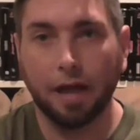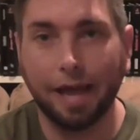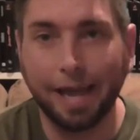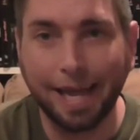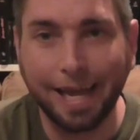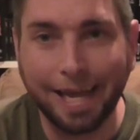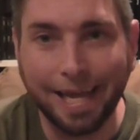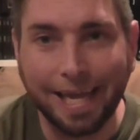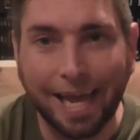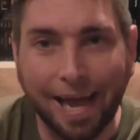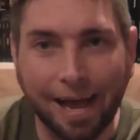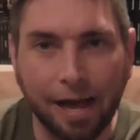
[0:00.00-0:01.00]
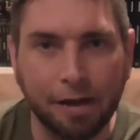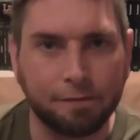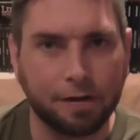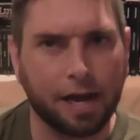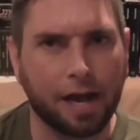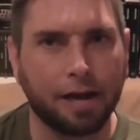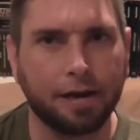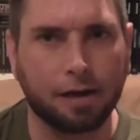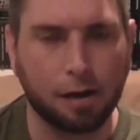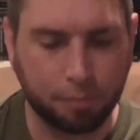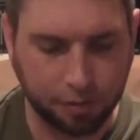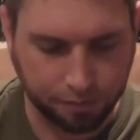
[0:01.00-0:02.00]
Hey, yeah, I forgot a
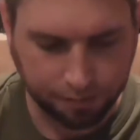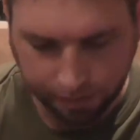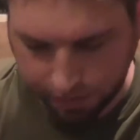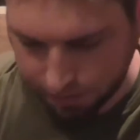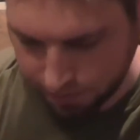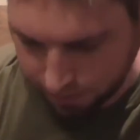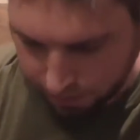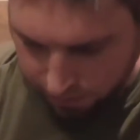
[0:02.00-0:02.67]
couple of things.